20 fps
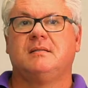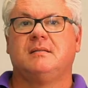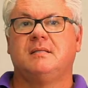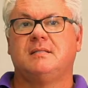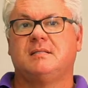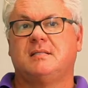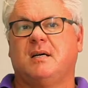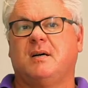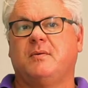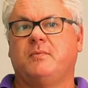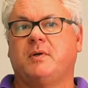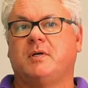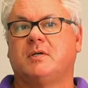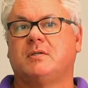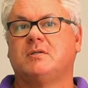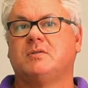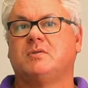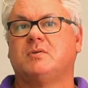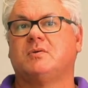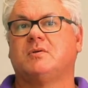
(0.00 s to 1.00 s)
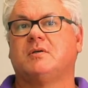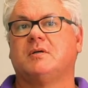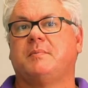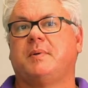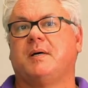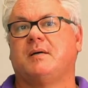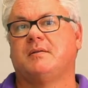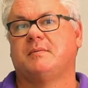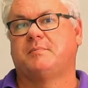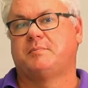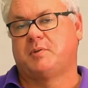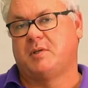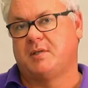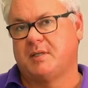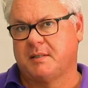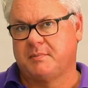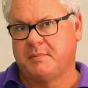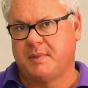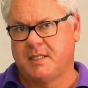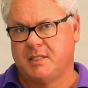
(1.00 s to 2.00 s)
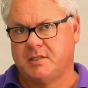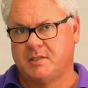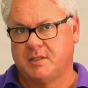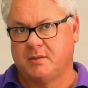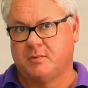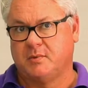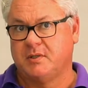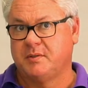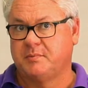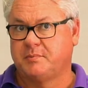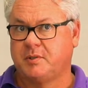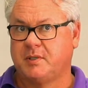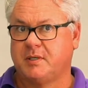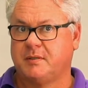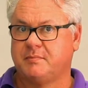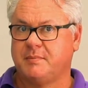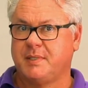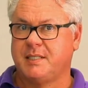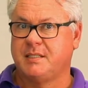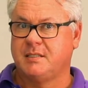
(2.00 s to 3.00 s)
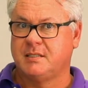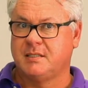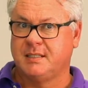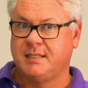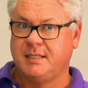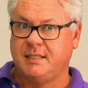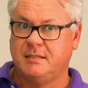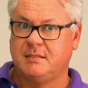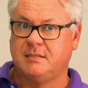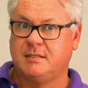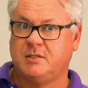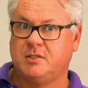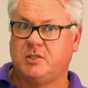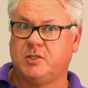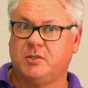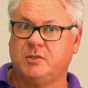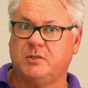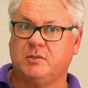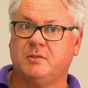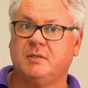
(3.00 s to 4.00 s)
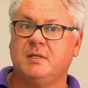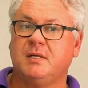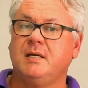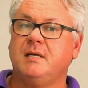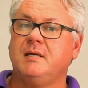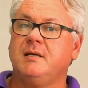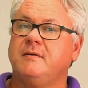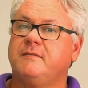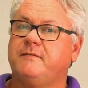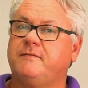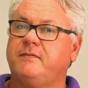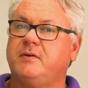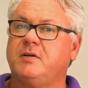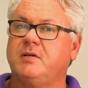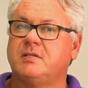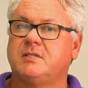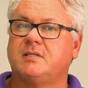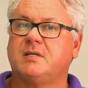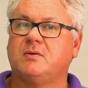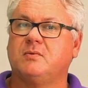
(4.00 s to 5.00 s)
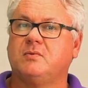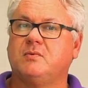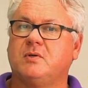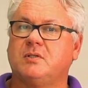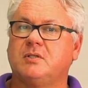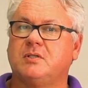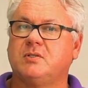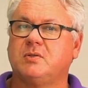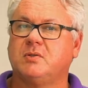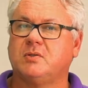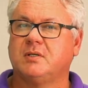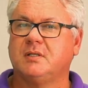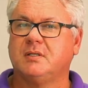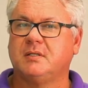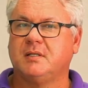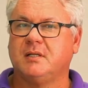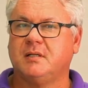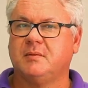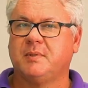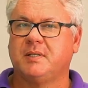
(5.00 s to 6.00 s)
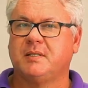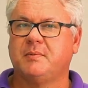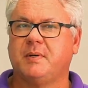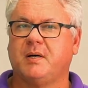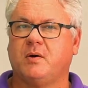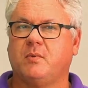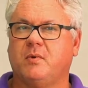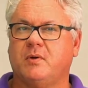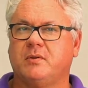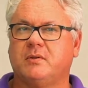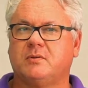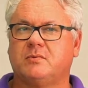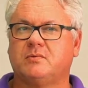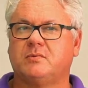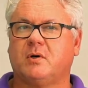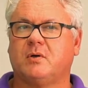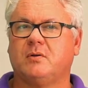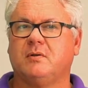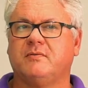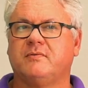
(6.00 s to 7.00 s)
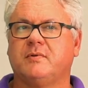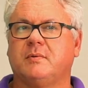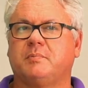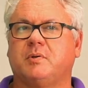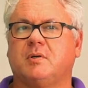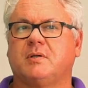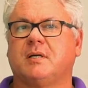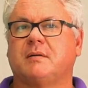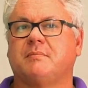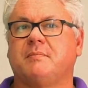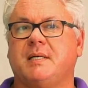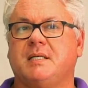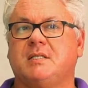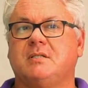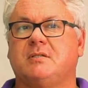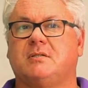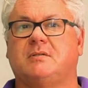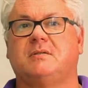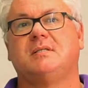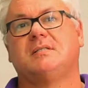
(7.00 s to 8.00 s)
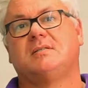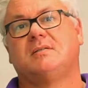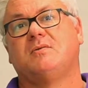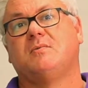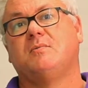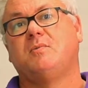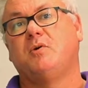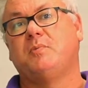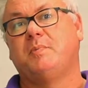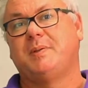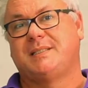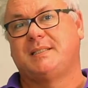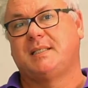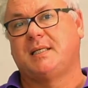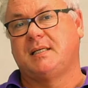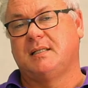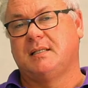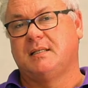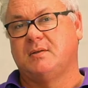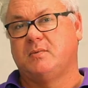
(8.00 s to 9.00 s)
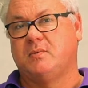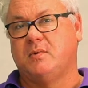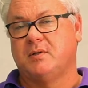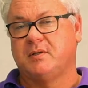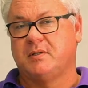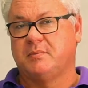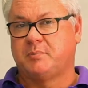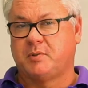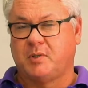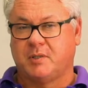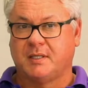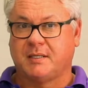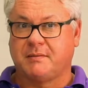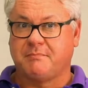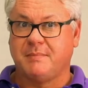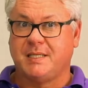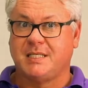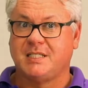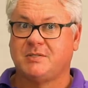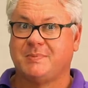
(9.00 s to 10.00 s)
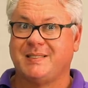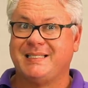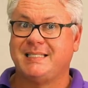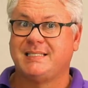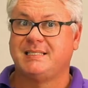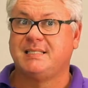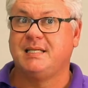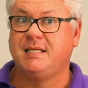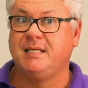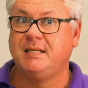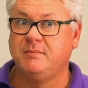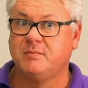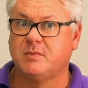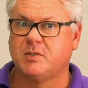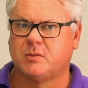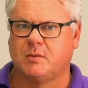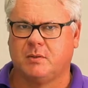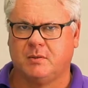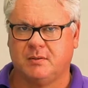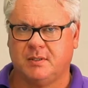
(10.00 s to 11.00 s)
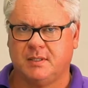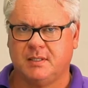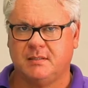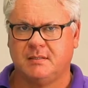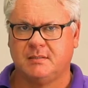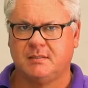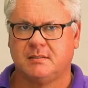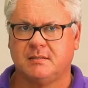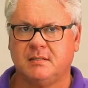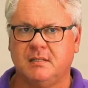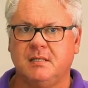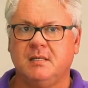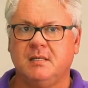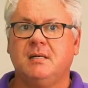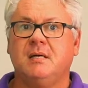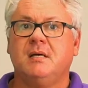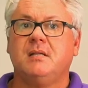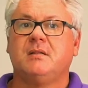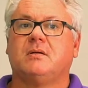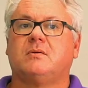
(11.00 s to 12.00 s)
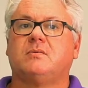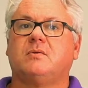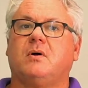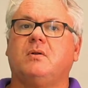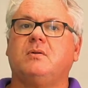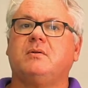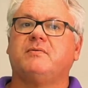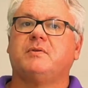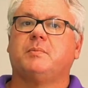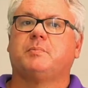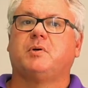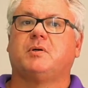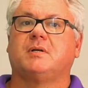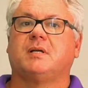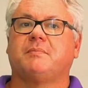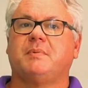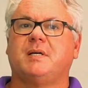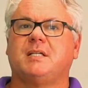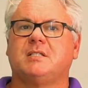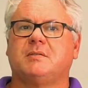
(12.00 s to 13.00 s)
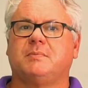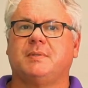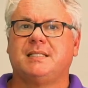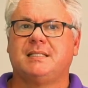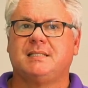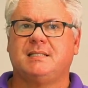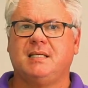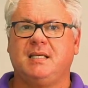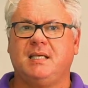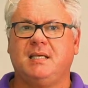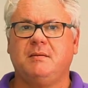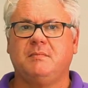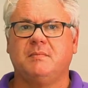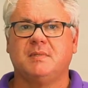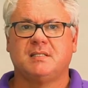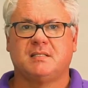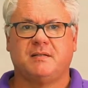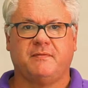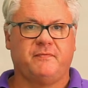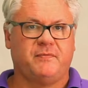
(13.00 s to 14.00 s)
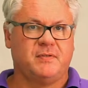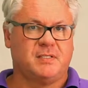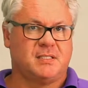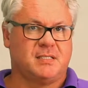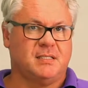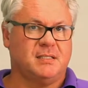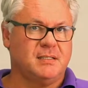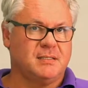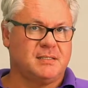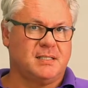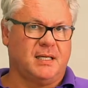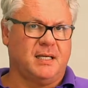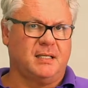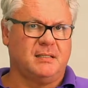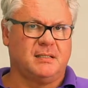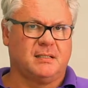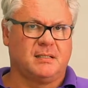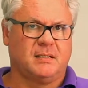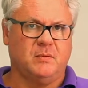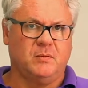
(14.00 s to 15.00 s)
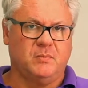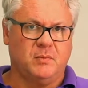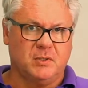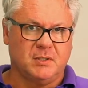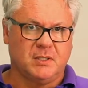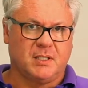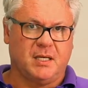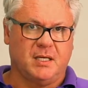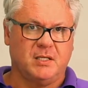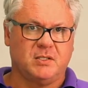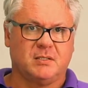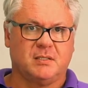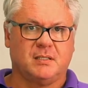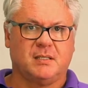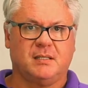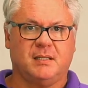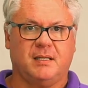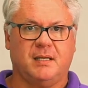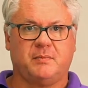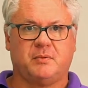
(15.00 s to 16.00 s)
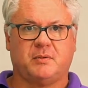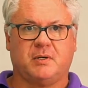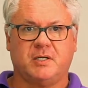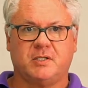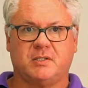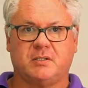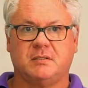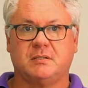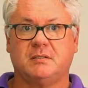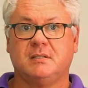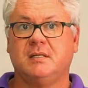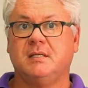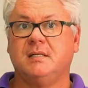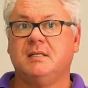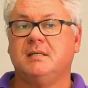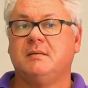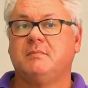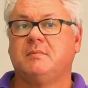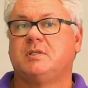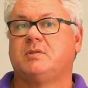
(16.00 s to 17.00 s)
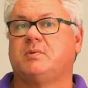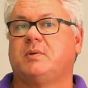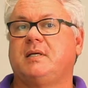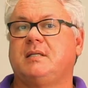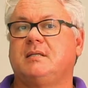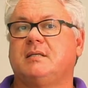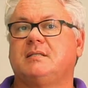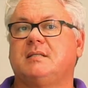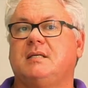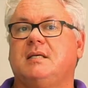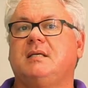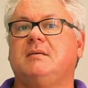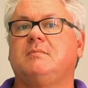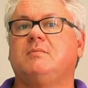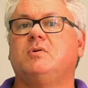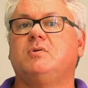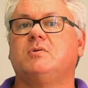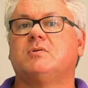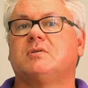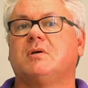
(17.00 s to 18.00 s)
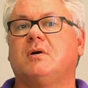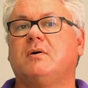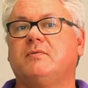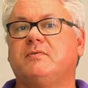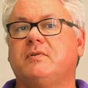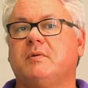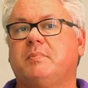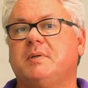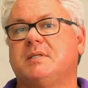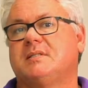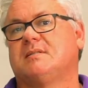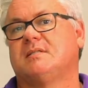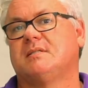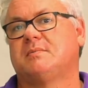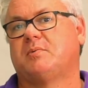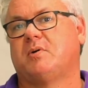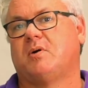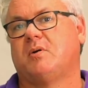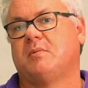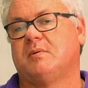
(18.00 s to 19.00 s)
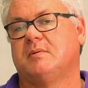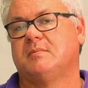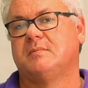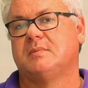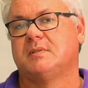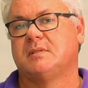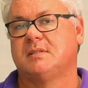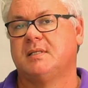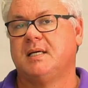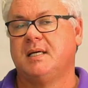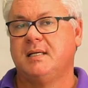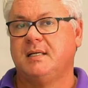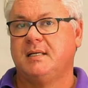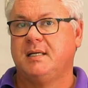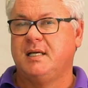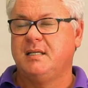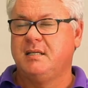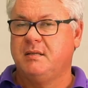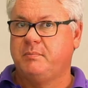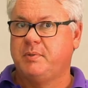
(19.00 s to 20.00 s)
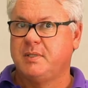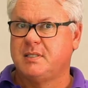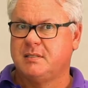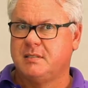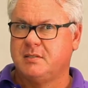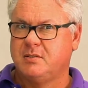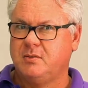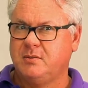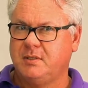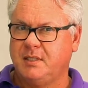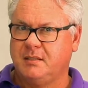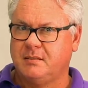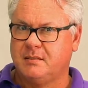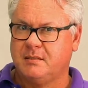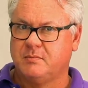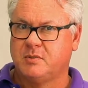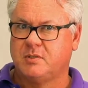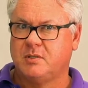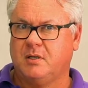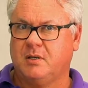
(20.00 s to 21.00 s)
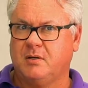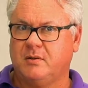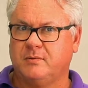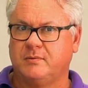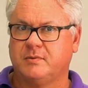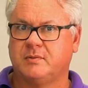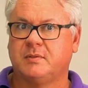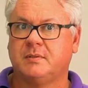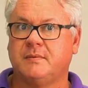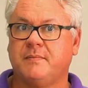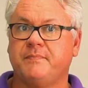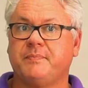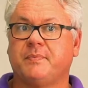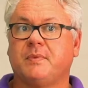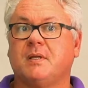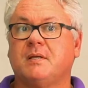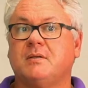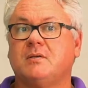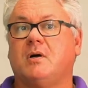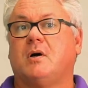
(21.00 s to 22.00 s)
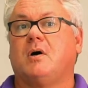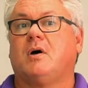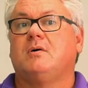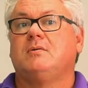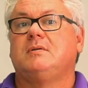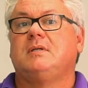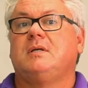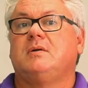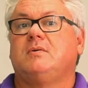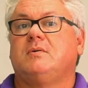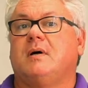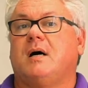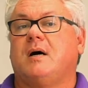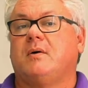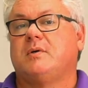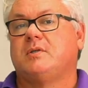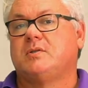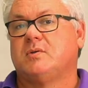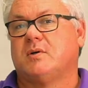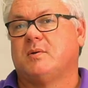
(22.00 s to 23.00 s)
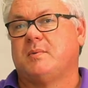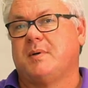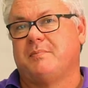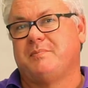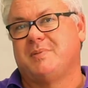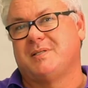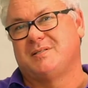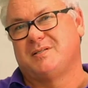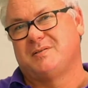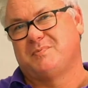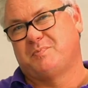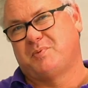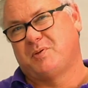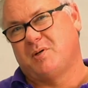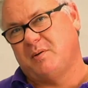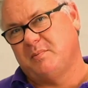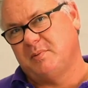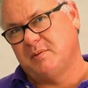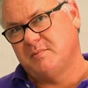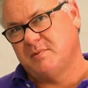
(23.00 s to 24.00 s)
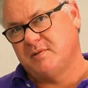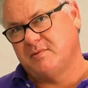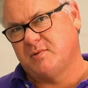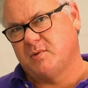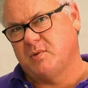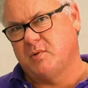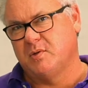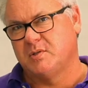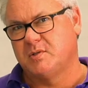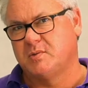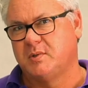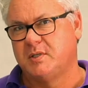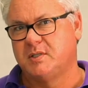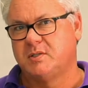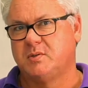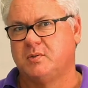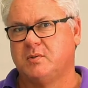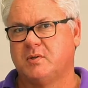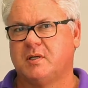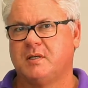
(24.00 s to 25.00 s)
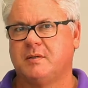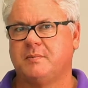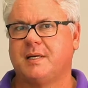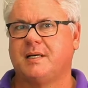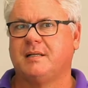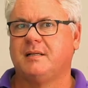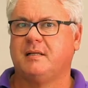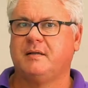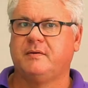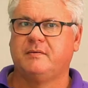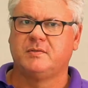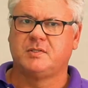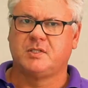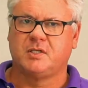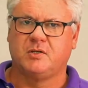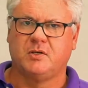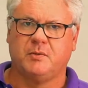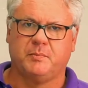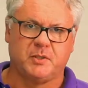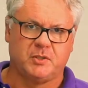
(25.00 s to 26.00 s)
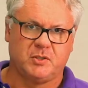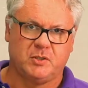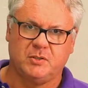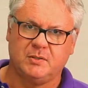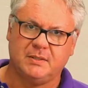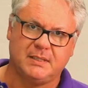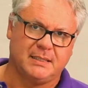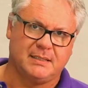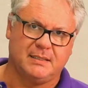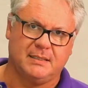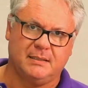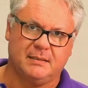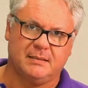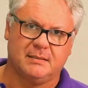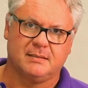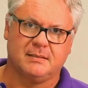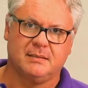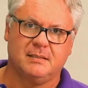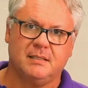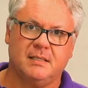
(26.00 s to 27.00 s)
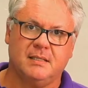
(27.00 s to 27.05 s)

This time we're going to talk about the product manager, what the product manager needs to do. First, I want to talk a little bit about what the role of the product manager is, or more particular, what the product management team's role is. The role of the product management team is to facilitate the communication and collaboration between the team who solve the business problems and the business who needs them solved. Not only are we talking about business problems, of course, we're talking about leveraging opportunities.